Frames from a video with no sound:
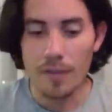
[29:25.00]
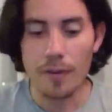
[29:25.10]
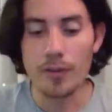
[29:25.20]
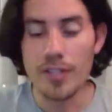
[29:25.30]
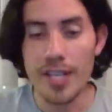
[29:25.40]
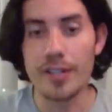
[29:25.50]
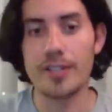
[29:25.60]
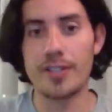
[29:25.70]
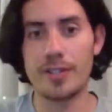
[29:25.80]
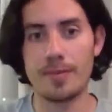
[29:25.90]

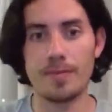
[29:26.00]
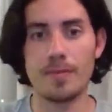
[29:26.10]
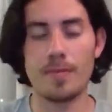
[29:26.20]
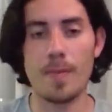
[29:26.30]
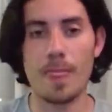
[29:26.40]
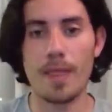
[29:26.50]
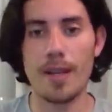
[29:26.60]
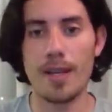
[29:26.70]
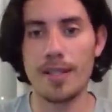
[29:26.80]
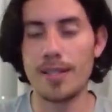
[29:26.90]
frontiers.
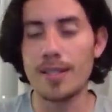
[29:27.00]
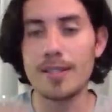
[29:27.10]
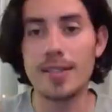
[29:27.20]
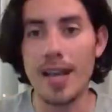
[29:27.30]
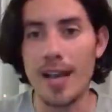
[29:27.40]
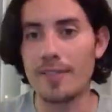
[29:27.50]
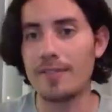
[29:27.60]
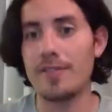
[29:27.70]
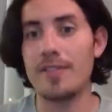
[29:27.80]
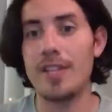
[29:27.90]
It doesn't
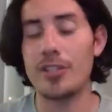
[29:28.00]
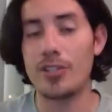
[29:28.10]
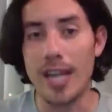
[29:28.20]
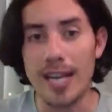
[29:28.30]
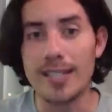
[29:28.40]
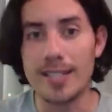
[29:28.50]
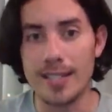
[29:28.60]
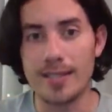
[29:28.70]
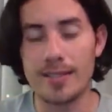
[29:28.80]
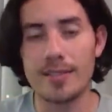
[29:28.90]
have
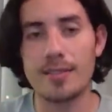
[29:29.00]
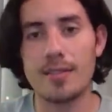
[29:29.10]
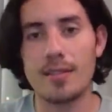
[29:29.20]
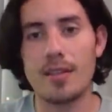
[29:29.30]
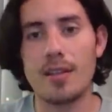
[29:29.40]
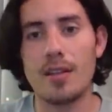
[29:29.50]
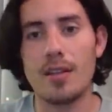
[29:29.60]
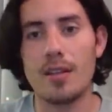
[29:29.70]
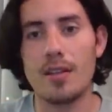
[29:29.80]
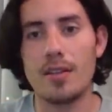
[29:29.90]
nationalities.
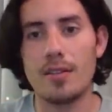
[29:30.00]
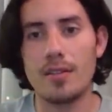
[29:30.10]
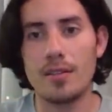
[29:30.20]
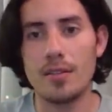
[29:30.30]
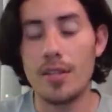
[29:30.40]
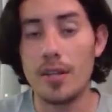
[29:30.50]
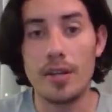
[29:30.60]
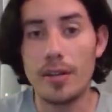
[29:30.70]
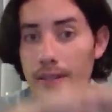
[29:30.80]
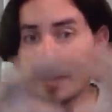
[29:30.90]
The
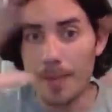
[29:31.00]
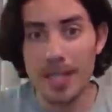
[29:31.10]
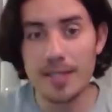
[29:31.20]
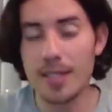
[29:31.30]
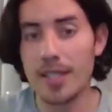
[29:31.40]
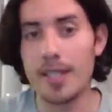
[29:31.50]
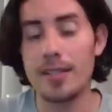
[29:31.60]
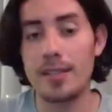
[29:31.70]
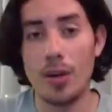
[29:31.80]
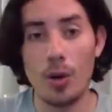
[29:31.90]
Earth is
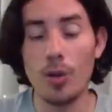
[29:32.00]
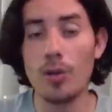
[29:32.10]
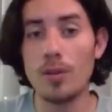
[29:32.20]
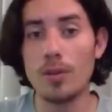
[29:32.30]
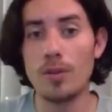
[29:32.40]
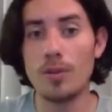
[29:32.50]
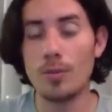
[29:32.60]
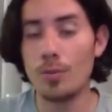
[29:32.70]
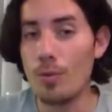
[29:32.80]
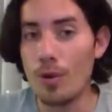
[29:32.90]
basically the whole
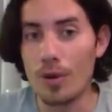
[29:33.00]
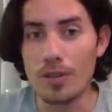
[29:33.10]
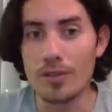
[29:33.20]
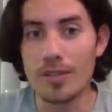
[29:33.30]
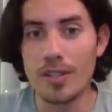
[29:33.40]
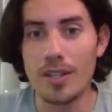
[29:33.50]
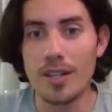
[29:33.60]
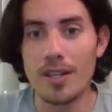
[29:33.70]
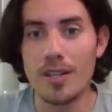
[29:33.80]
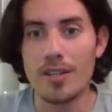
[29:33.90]
world.
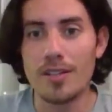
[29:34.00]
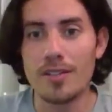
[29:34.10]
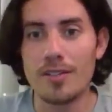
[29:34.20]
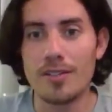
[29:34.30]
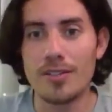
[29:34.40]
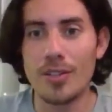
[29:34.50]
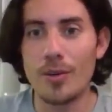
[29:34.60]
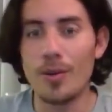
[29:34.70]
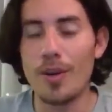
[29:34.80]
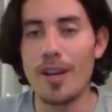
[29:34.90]

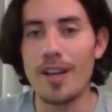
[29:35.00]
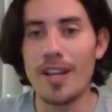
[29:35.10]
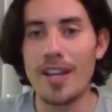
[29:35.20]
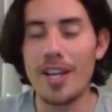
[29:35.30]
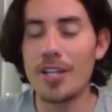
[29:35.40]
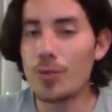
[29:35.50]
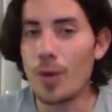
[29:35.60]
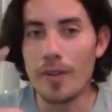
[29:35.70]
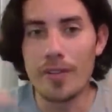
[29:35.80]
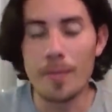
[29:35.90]
So each
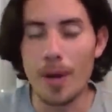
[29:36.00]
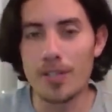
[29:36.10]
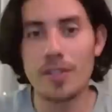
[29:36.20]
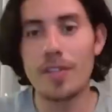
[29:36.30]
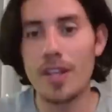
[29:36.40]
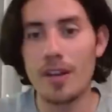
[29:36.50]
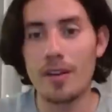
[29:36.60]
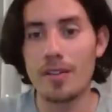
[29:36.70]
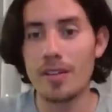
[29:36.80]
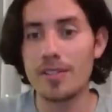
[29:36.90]
one of the parts of the
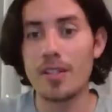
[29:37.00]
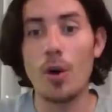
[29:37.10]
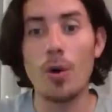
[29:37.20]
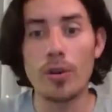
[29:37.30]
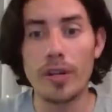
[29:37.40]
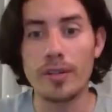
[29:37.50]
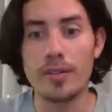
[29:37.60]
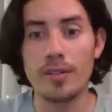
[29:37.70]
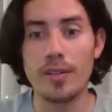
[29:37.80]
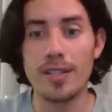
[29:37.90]
earth is an
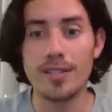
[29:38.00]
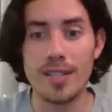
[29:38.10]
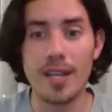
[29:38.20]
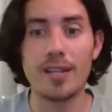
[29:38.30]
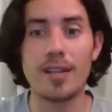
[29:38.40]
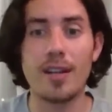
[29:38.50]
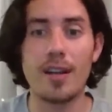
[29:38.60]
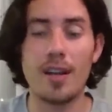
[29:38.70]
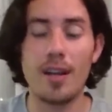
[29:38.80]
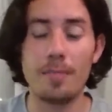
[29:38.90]
organ inside
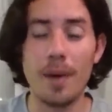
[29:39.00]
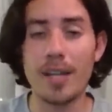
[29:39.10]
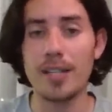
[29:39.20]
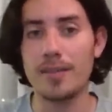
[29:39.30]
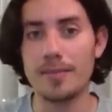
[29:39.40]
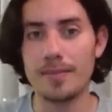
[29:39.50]
a body.